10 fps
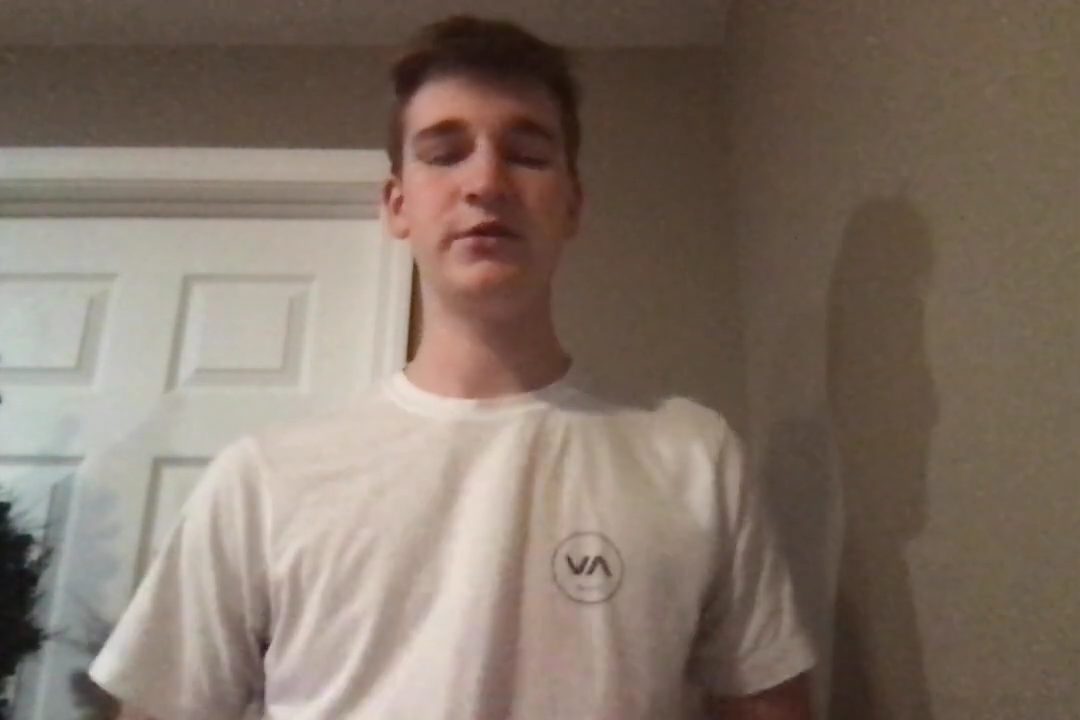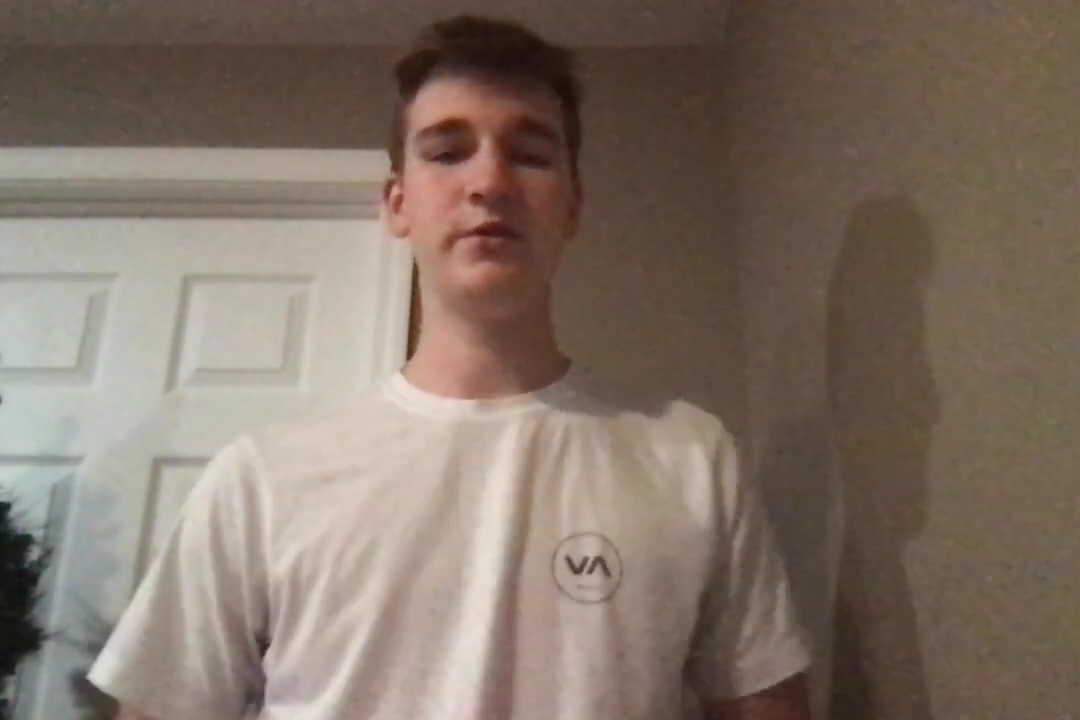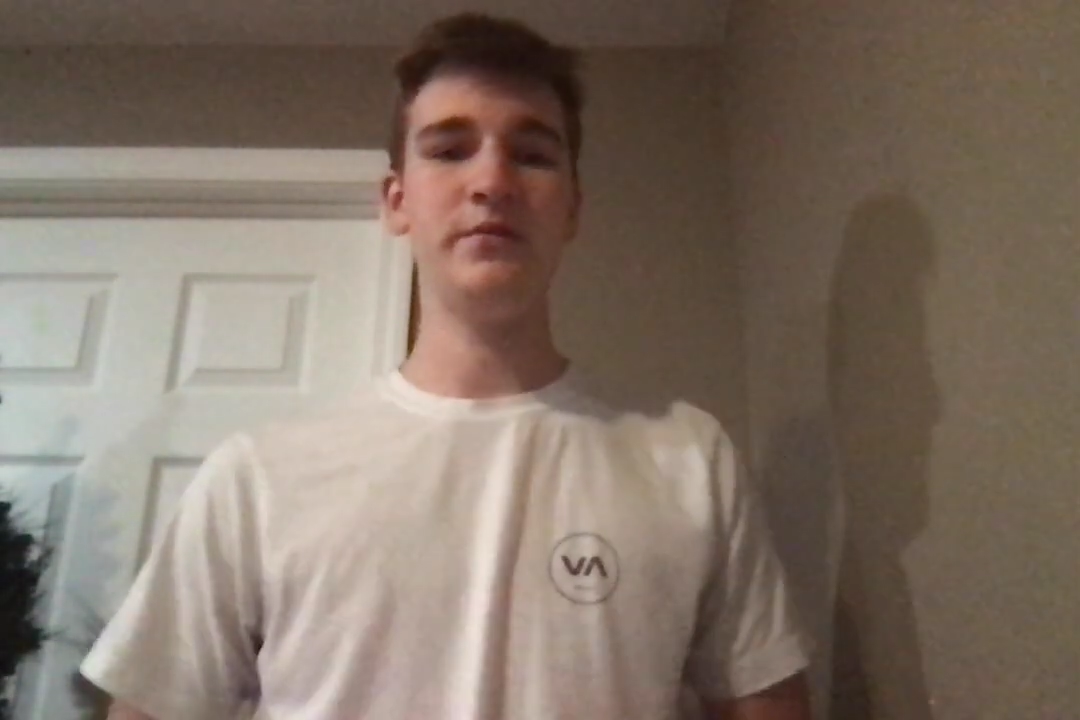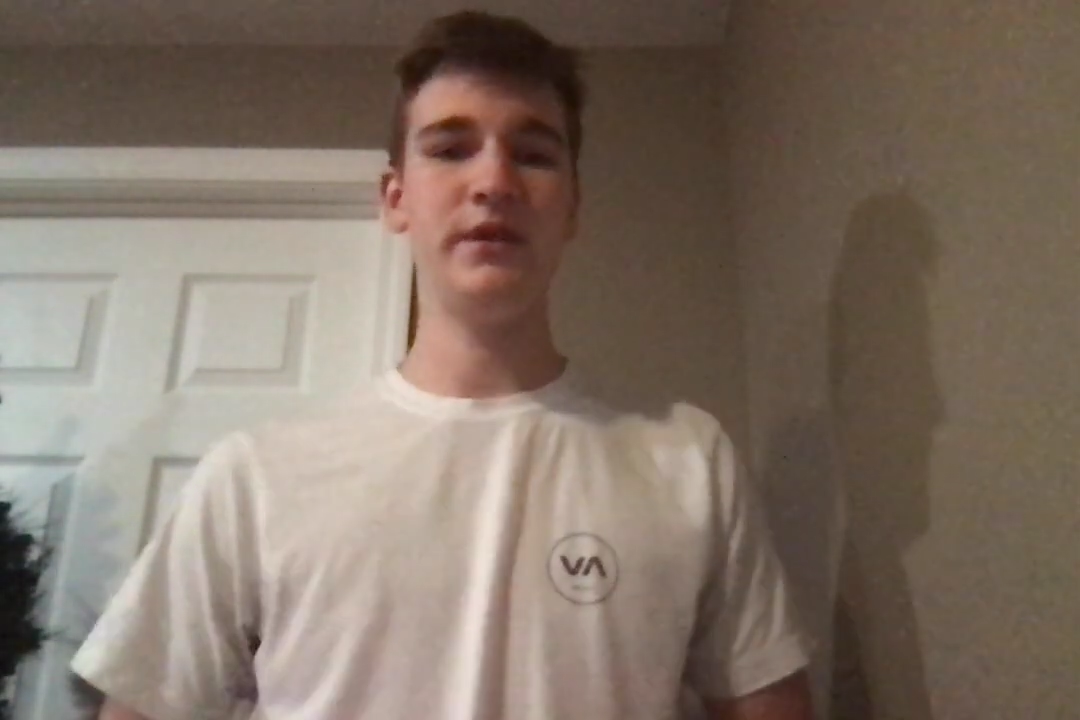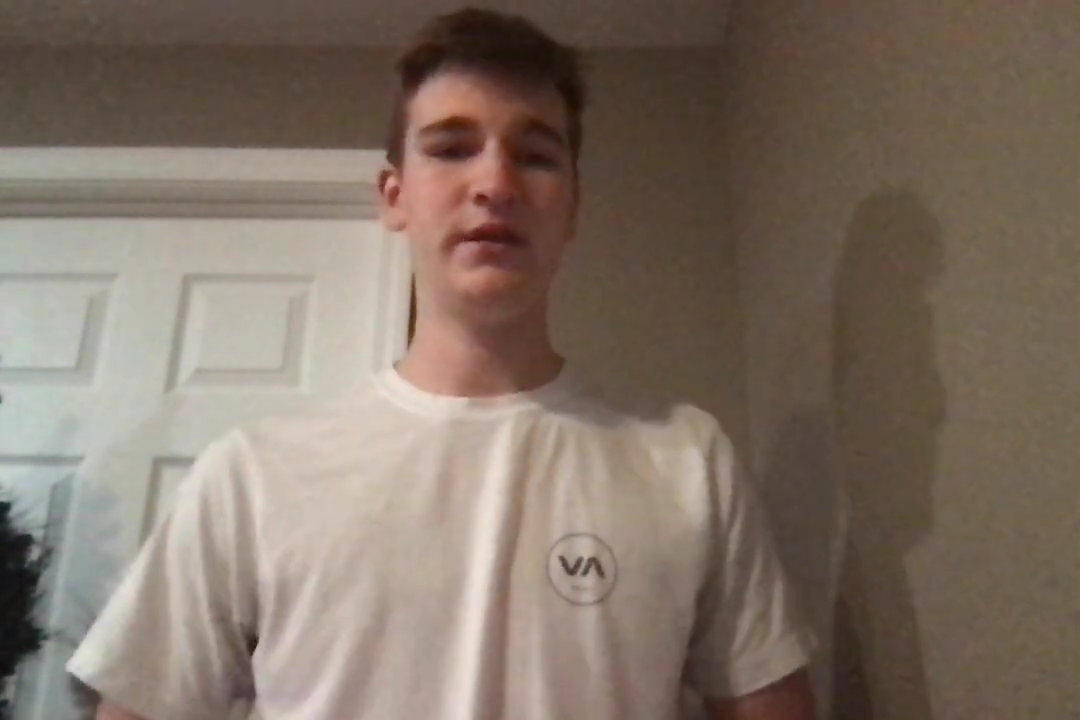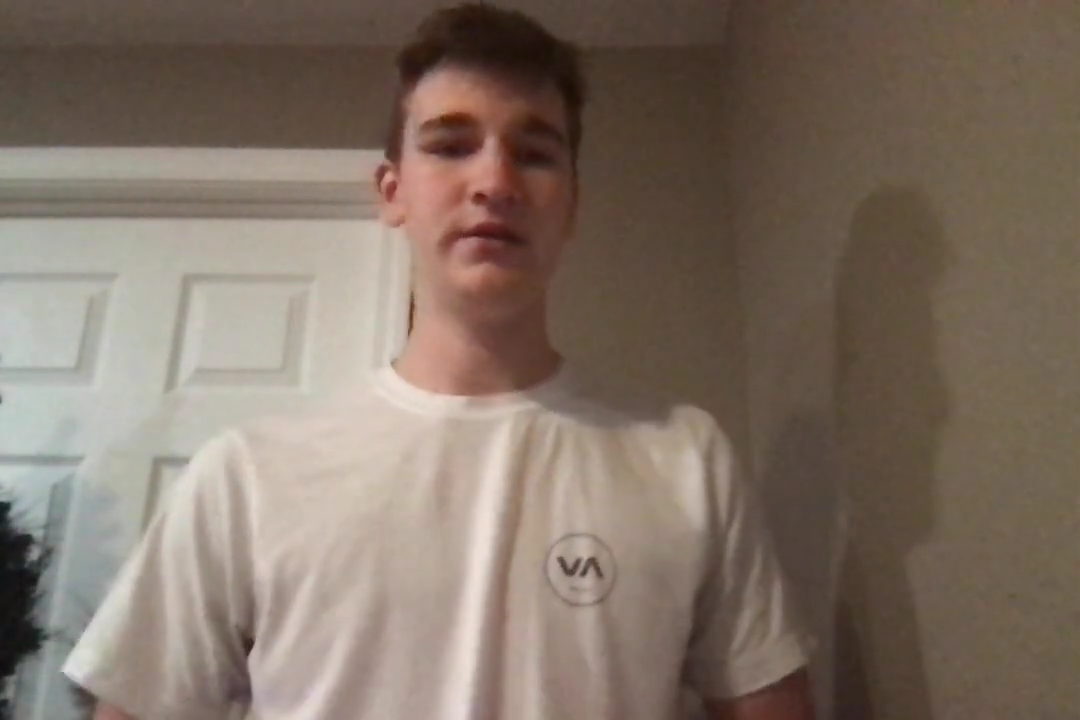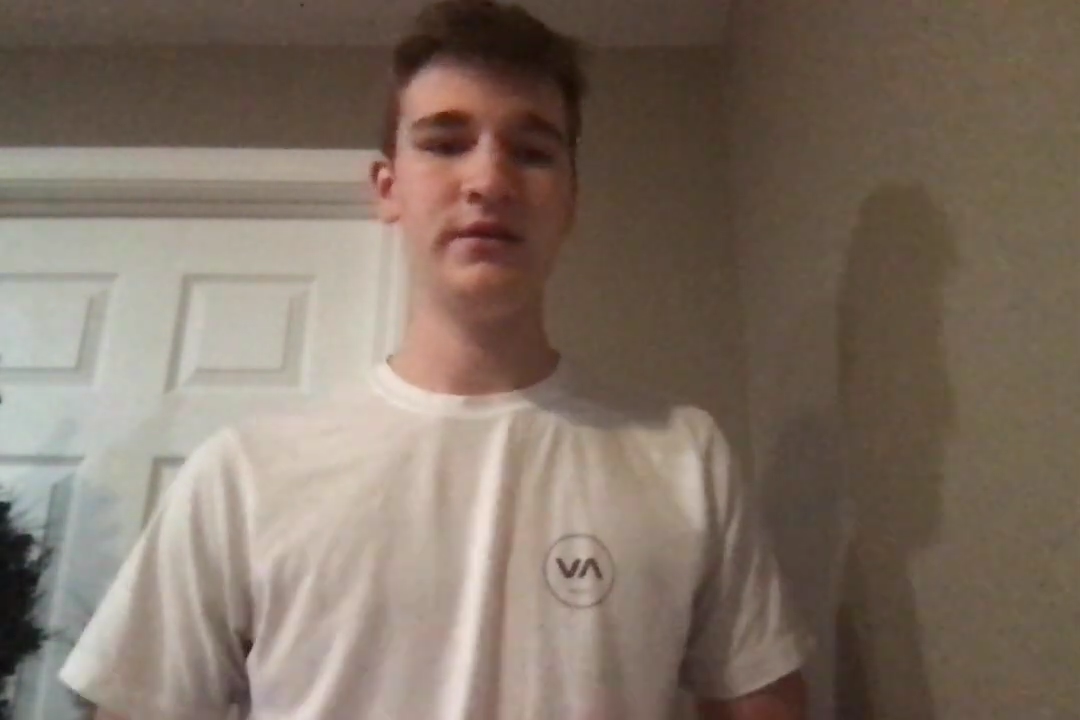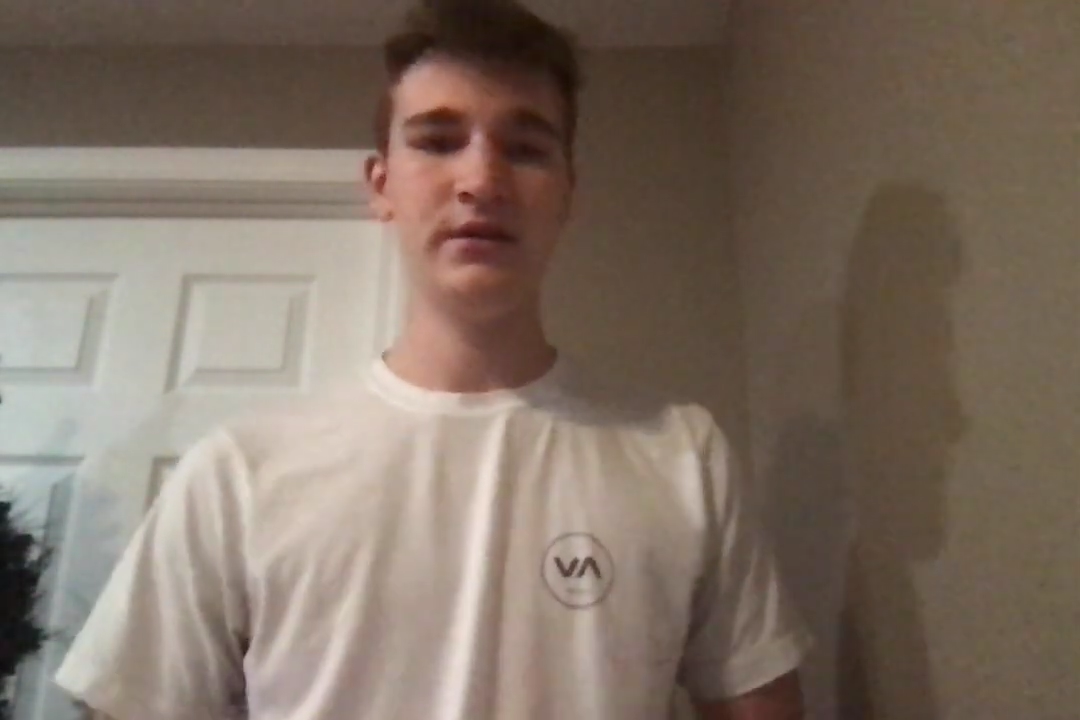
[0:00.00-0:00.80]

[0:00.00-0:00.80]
would mean